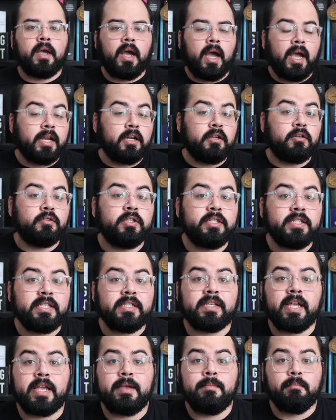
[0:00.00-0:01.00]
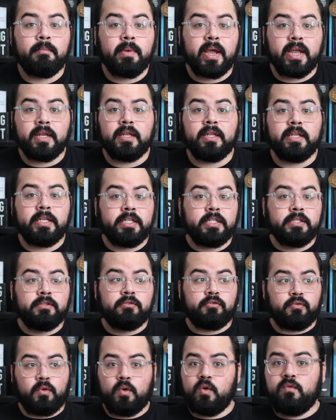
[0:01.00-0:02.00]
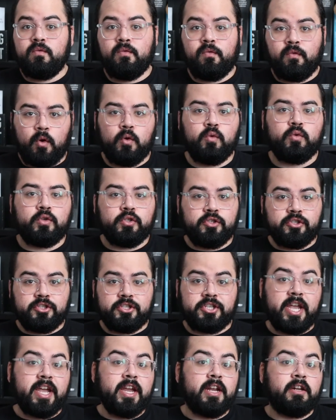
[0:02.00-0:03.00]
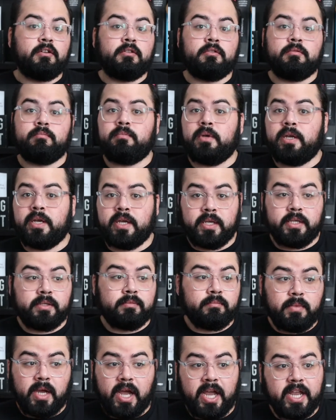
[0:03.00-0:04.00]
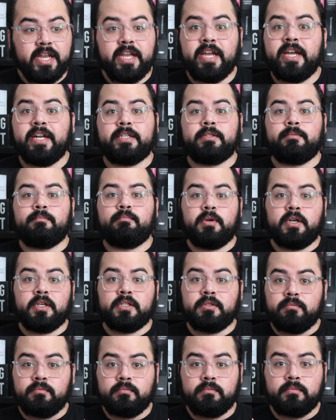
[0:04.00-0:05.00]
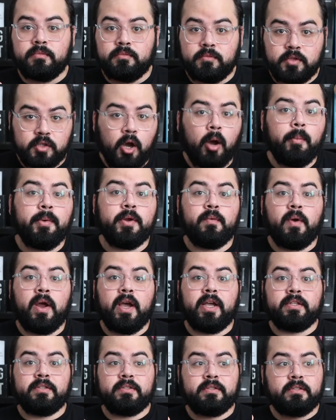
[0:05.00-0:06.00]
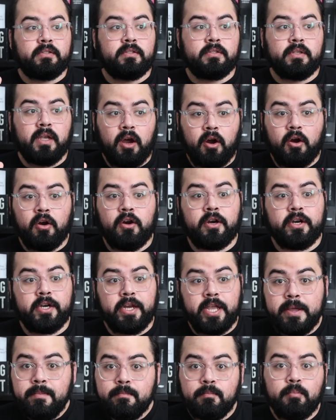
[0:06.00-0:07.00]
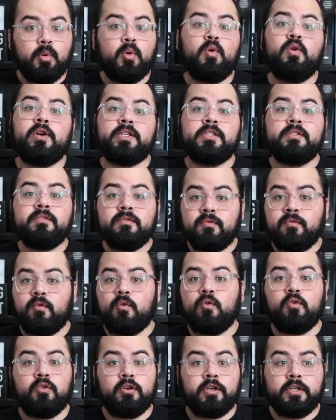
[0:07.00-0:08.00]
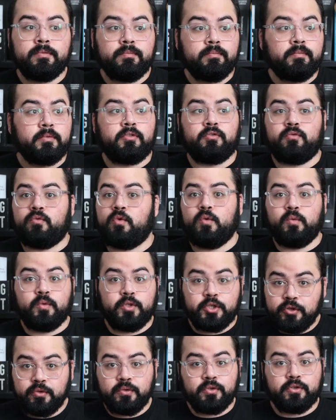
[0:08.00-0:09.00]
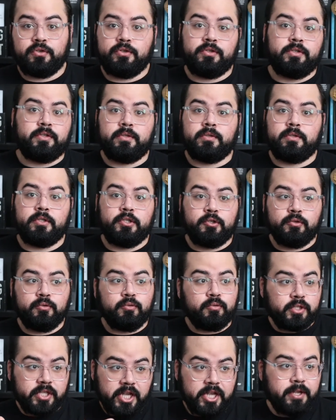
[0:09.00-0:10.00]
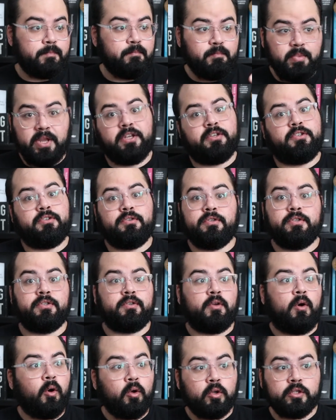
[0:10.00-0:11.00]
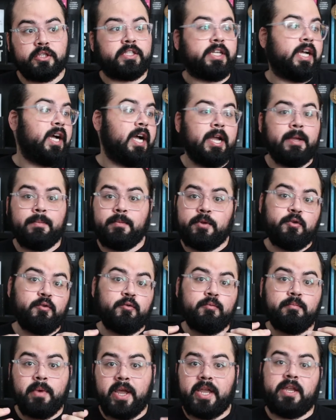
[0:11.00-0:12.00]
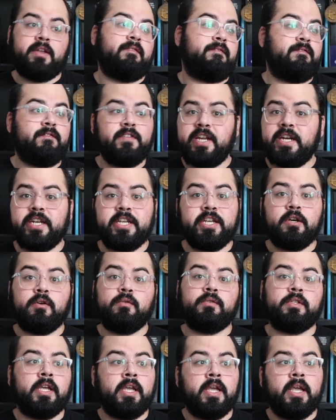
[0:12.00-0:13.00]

I know this is a mainly drone-focused channel, and I get it, but copyrights are important for drone users. You take pictures all the time, you make videos,